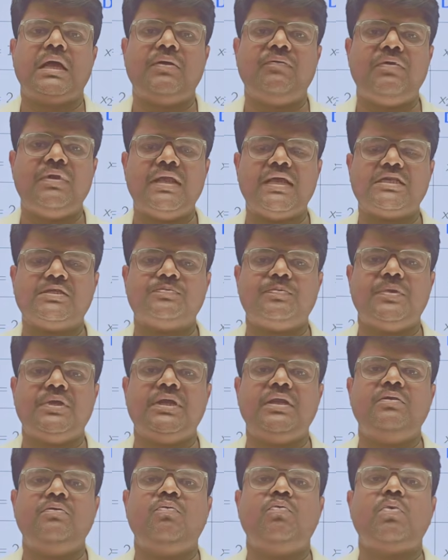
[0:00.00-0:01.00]
I will
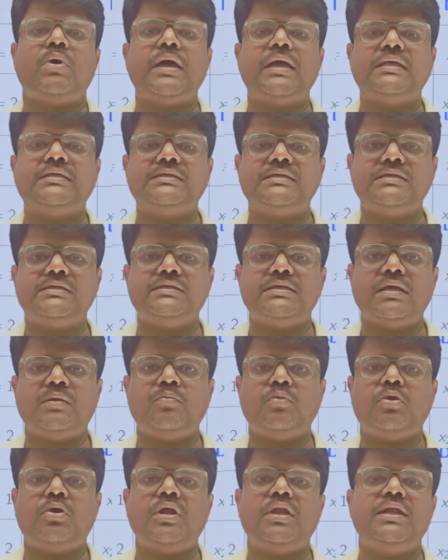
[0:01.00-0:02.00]
explain why CCR
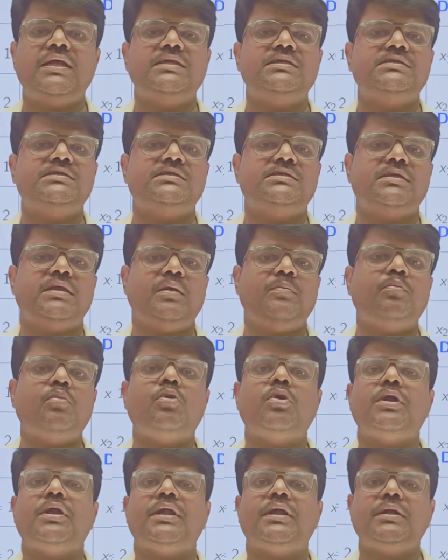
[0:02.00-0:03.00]
model is
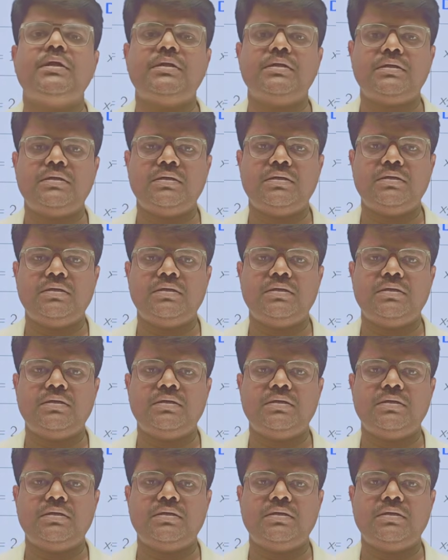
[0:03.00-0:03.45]
important.